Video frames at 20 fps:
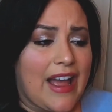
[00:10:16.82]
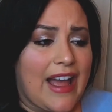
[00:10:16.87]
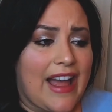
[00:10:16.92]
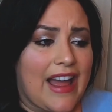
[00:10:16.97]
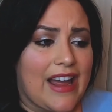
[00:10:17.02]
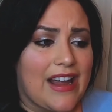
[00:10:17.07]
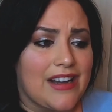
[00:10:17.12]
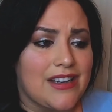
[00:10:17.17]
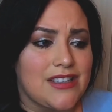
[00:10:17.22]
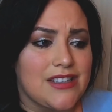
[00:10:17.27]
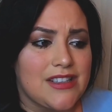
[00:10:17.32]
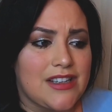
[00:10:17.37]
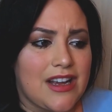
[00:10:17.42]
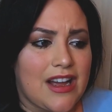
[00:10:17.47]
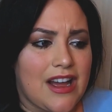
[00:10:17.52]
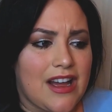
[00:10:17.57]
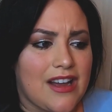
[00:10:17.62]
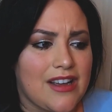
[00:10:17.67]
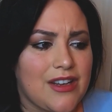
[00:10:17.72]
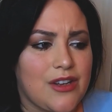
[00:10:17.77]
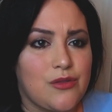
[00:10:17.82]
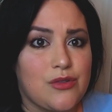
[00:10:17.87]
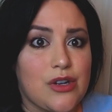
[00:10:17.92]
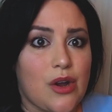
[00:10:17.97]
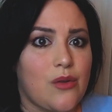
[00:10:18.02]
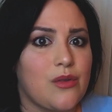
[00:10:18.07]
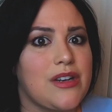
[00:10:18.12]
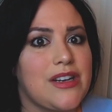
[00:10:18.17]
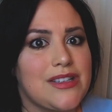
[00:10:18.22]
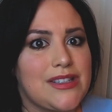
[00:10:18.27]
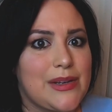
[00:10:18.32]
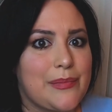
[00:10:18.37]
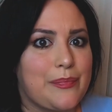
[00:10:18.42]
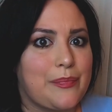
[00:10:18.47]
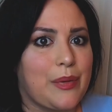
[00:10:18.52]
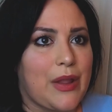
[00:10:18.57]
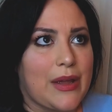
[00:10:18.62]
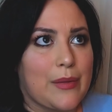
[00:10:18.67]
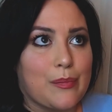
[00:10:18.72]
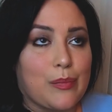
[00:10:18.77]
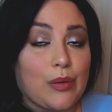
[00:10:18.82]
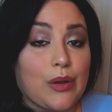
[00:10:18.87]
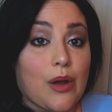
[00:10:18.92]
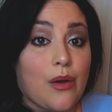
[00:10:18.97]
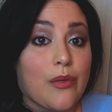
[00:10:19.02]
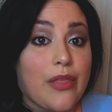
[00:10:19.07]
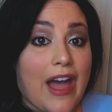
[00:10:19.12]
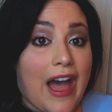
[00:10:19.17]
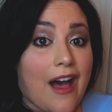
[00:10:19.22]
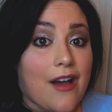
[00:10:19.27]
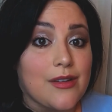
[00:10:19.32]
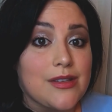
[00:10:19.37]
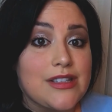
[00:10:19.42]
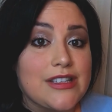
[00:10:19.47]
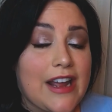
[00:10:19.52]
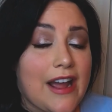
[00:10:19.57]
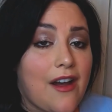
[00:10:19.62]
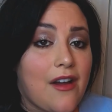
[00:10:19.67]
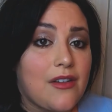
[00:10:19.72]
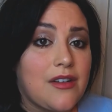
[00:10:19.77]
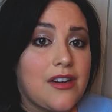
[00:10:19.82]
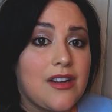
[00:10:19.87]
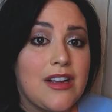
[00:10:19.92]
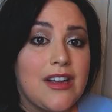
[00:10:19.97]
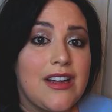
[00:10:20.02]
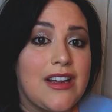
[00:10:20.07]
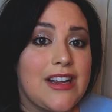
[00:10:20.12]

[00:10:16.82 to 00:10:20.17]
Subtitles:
and you don't need to like blow the house down.